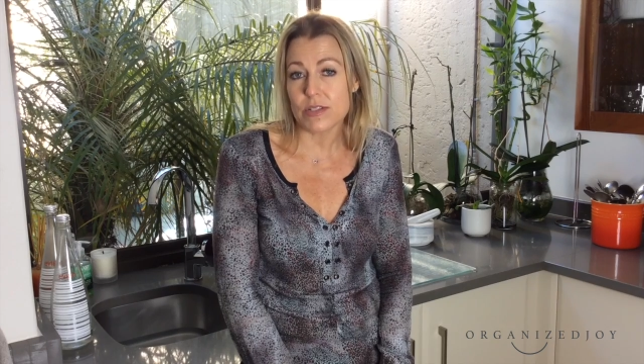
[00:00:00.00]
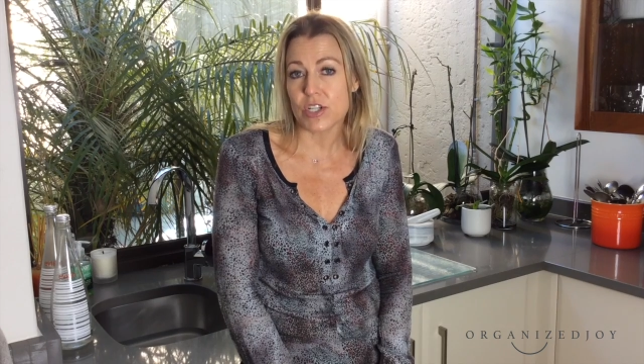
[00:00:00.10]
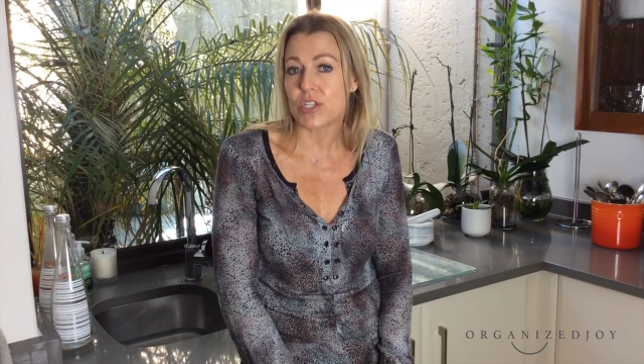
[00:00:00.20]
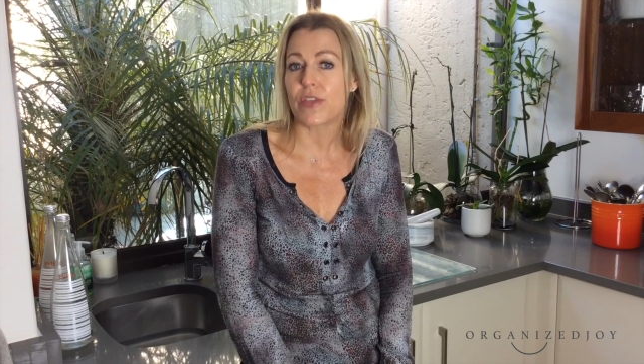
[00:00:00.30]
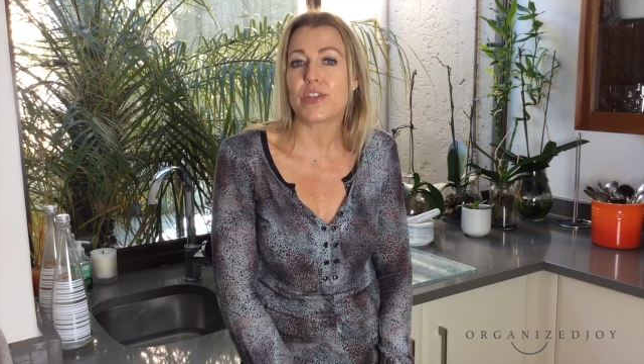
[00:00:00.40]

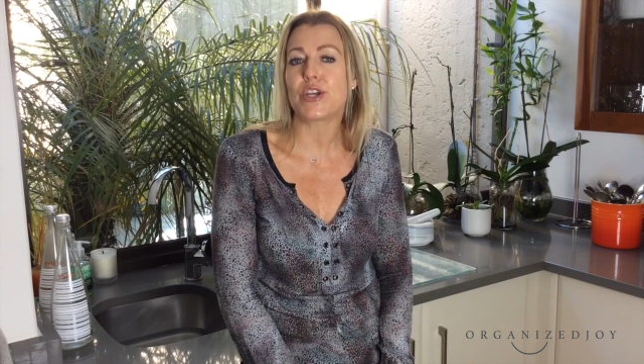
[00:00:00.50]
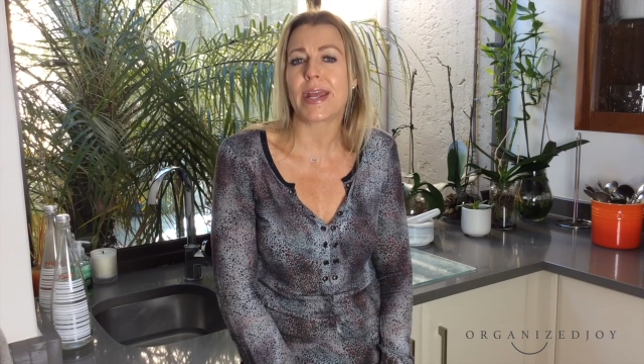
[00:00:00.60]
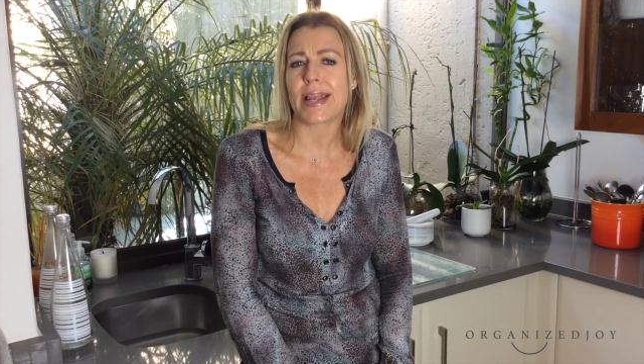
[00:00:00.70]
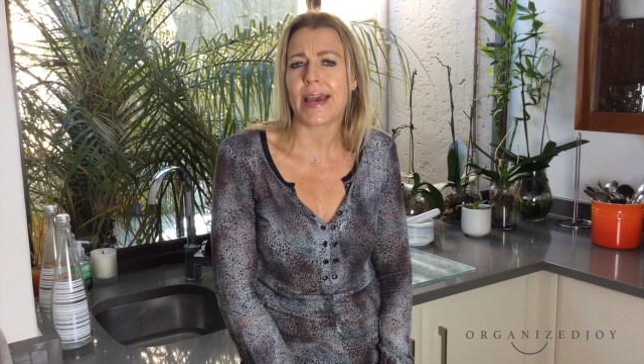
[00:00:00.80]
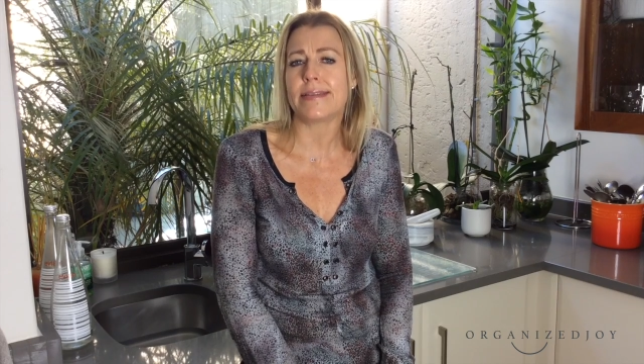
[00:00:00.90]
just so that you
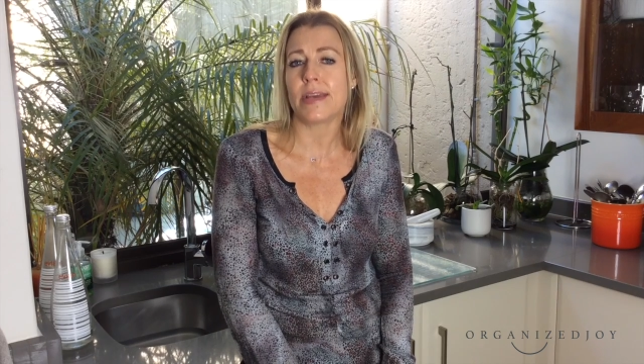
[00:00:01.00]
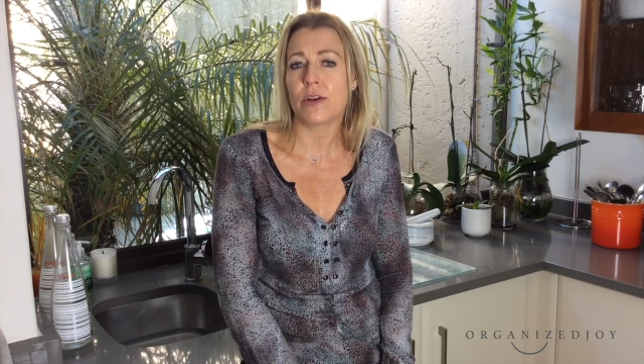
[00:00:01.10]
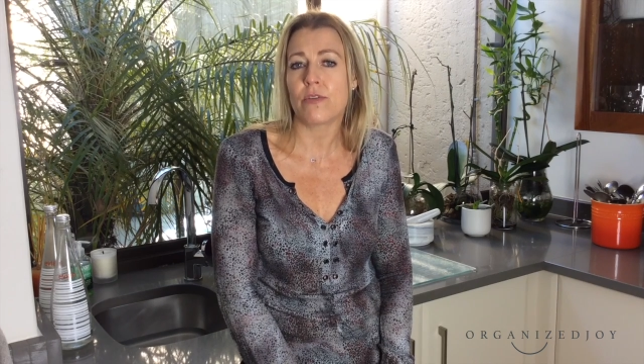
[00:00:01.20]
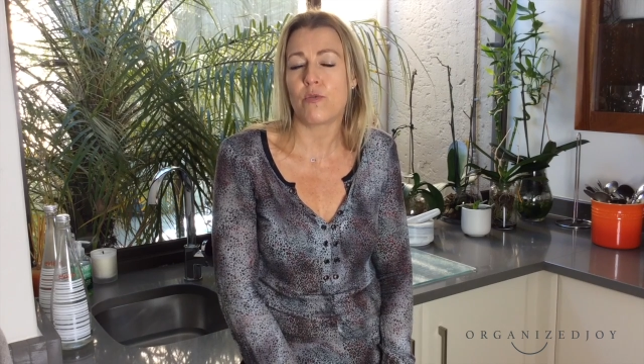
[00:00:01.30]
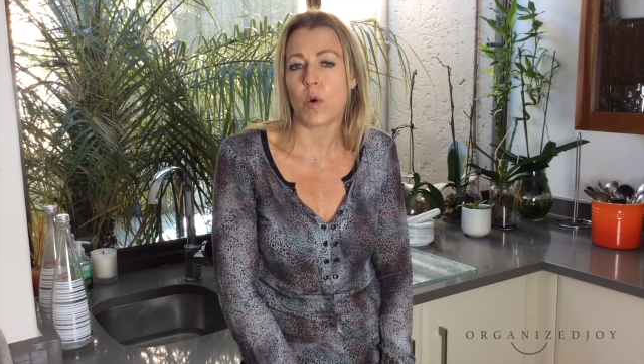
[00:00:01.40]
get an
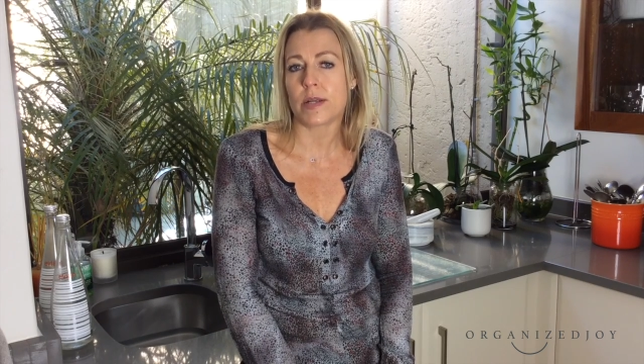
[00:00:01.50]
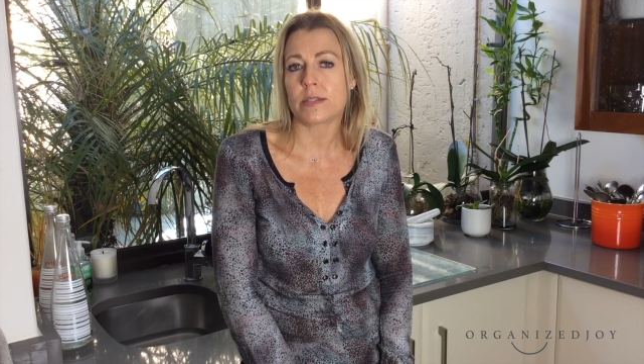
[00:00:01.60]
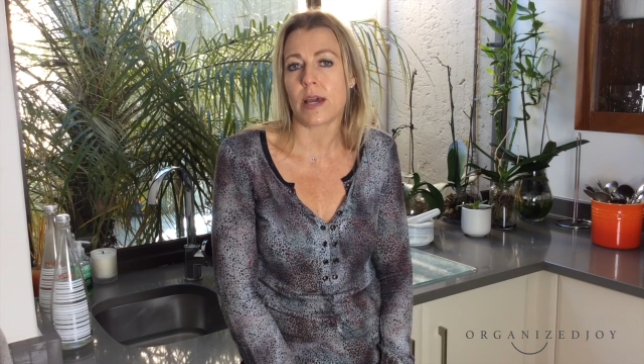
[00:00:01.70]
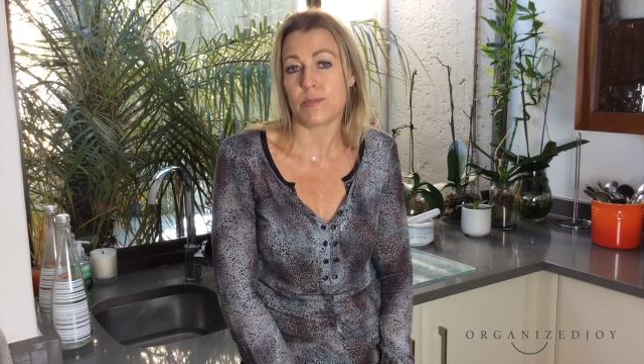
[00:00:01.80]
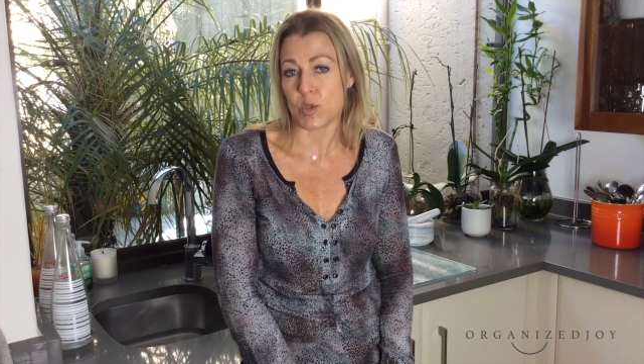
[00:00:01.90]
idea of
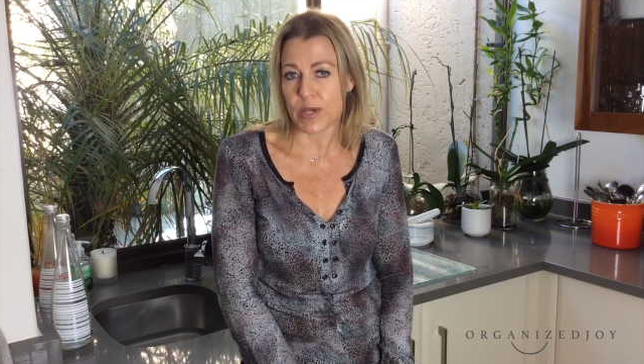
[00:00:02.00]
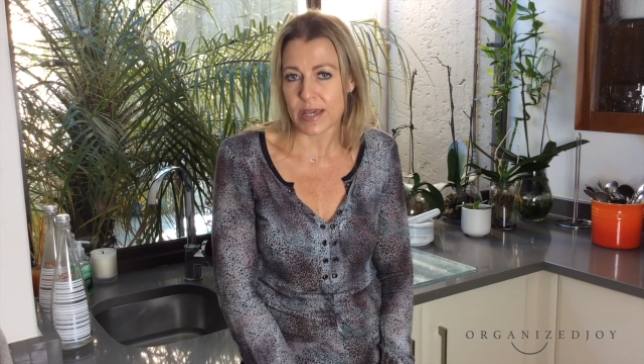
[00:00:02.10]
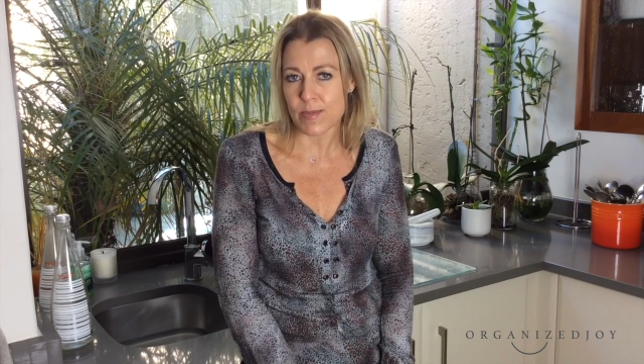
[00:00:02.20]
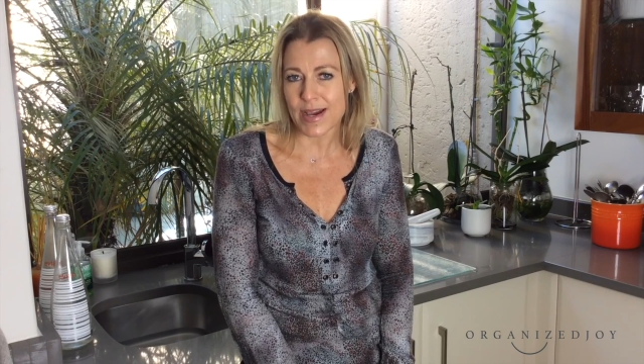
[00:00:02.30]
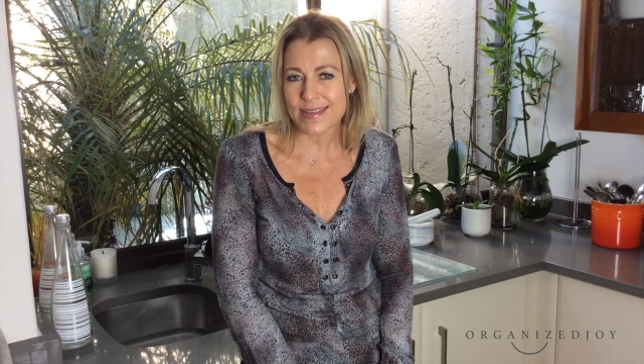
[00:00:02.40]
what I'm
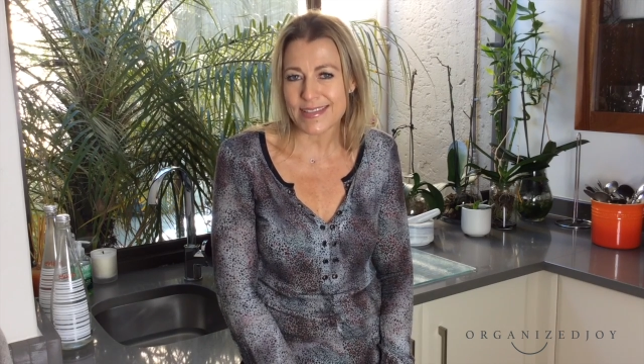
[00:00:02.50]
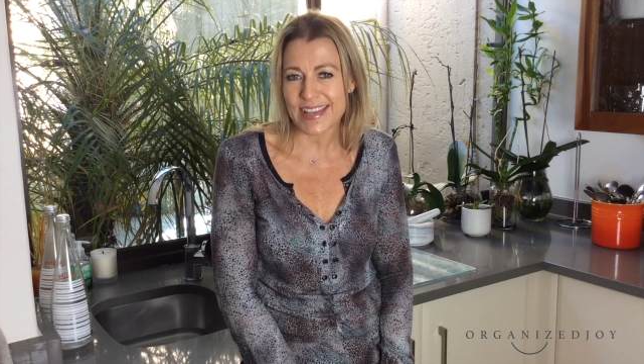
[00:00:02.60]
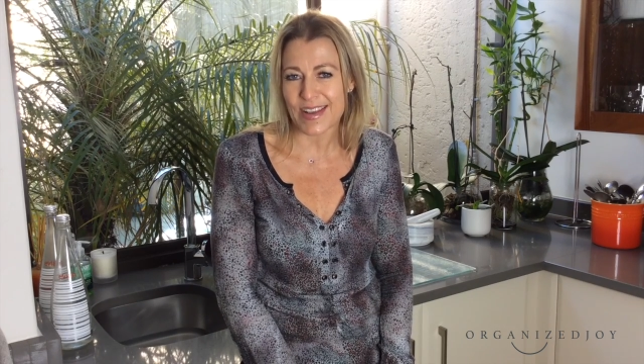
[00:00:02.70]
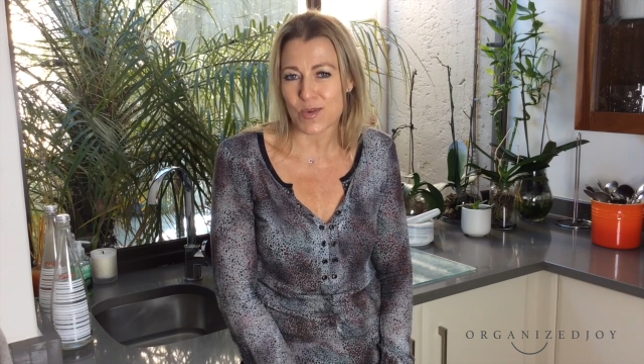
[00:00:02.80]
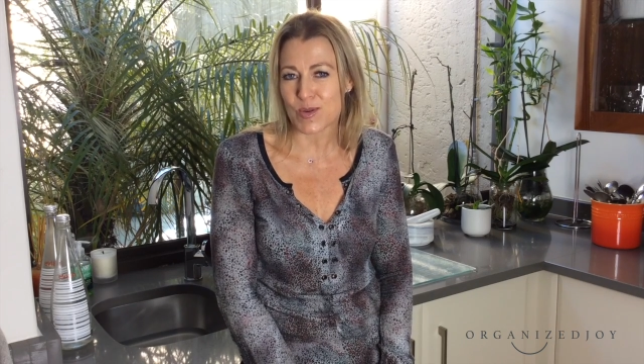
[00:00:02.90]
talking about
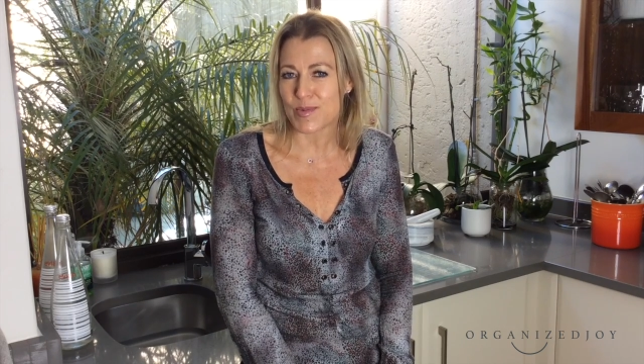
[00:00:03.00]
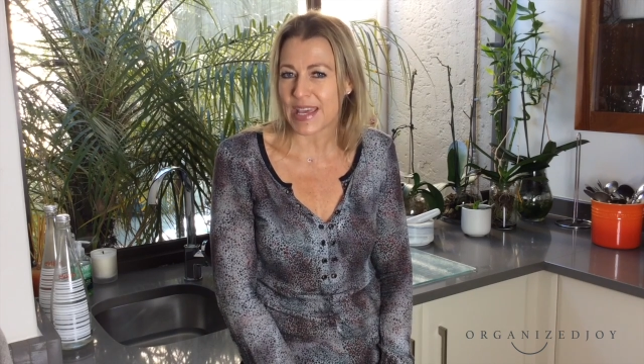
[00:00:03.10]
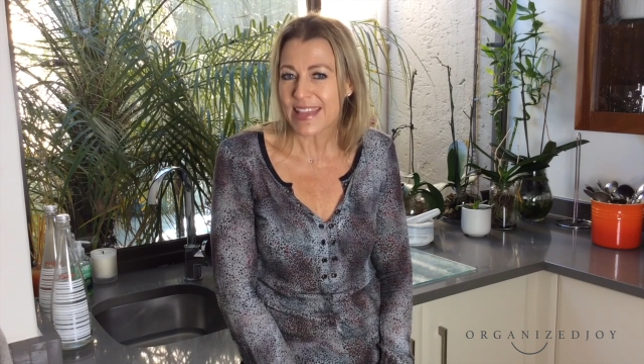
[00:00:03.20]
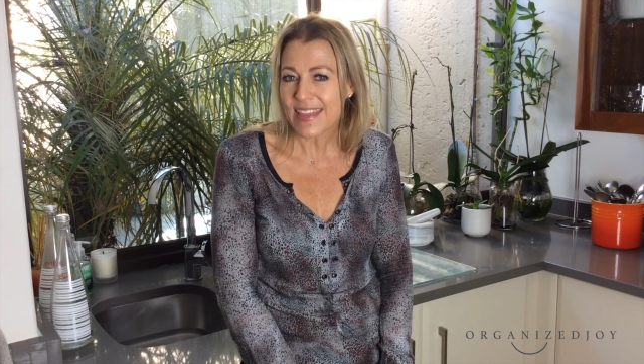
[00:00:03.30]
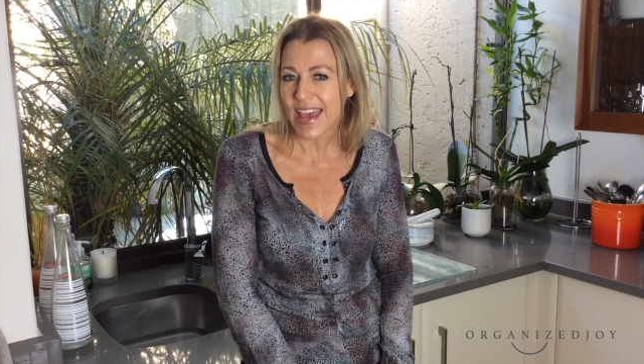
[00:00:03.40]
and what will
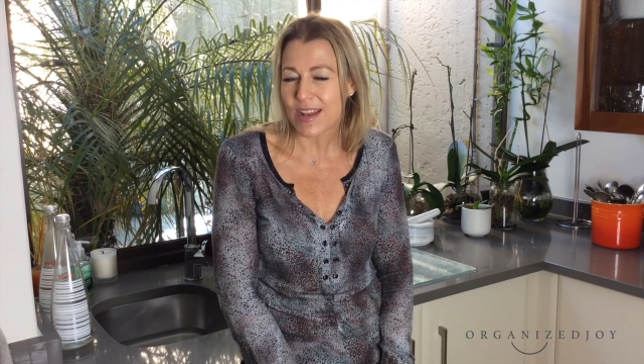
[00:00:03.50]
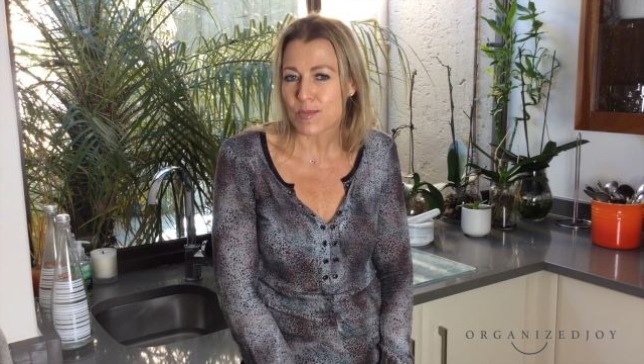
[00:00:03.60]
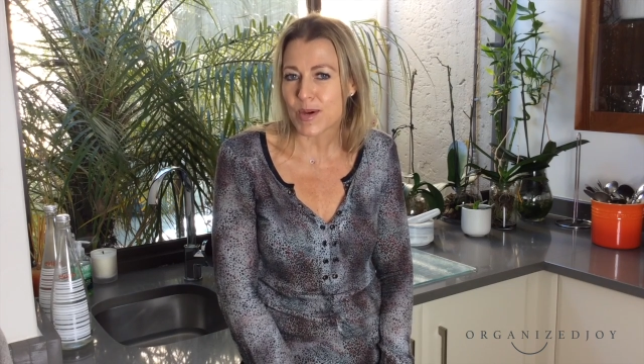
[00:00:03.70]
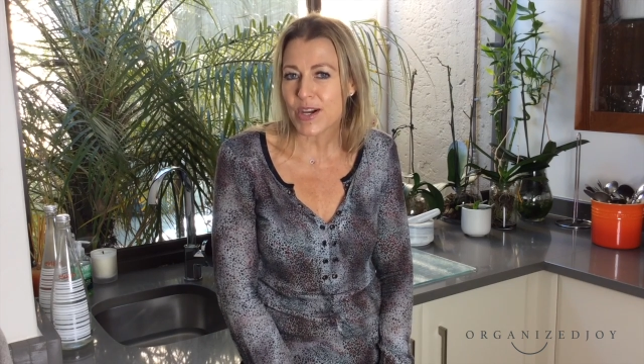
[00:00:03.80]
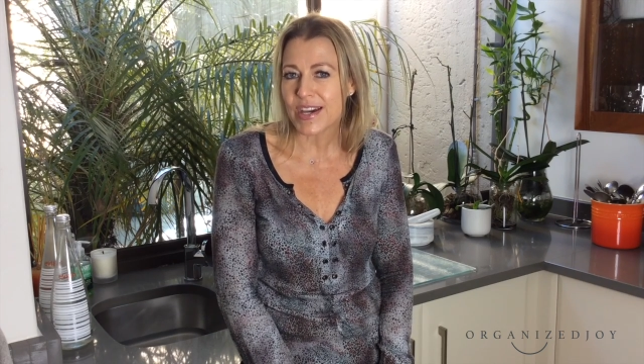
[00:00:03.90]
be in the
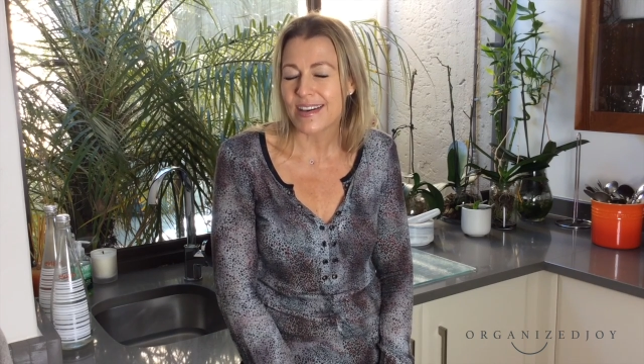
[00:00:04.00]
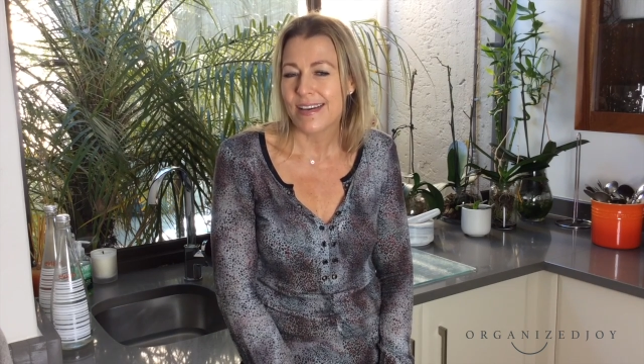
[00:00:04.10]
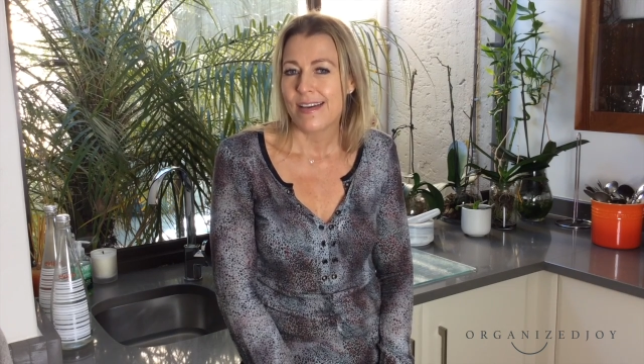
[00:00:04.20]
handbook.